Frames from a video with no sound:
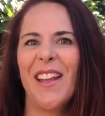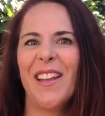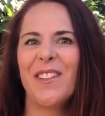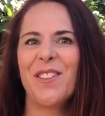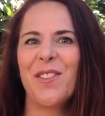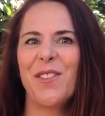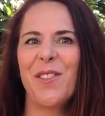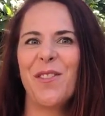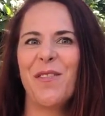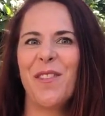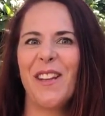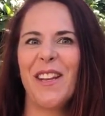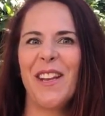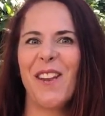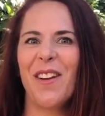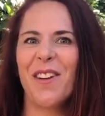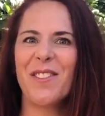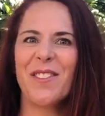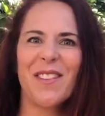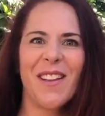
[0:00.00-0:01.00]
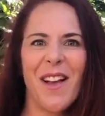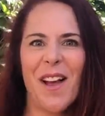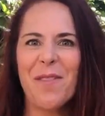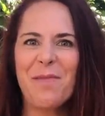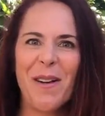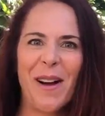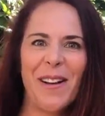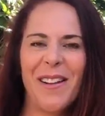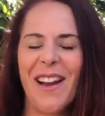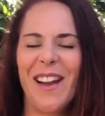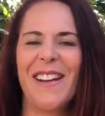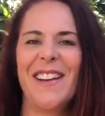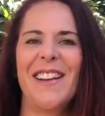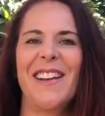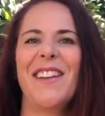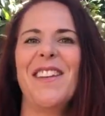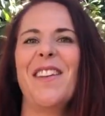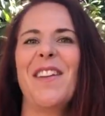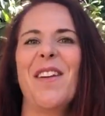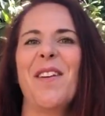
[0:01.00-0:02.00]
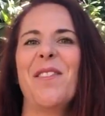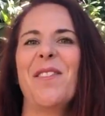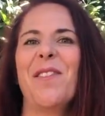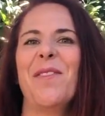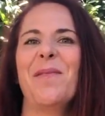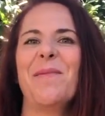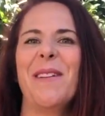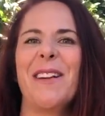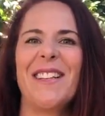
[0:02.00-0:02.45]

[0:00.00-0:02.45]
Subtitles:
do the videos about. I didn't know,